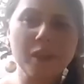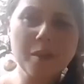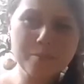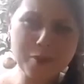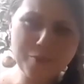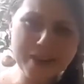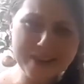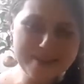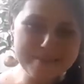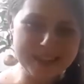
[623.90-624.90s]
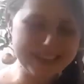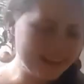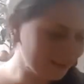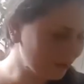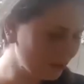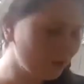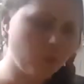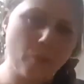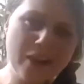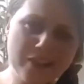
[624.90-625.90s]
But wait a minute,
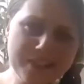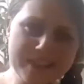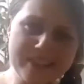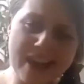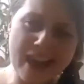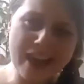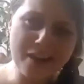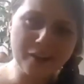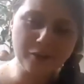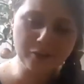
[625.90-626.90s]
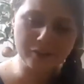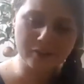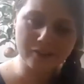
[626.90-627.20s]
where's the cow?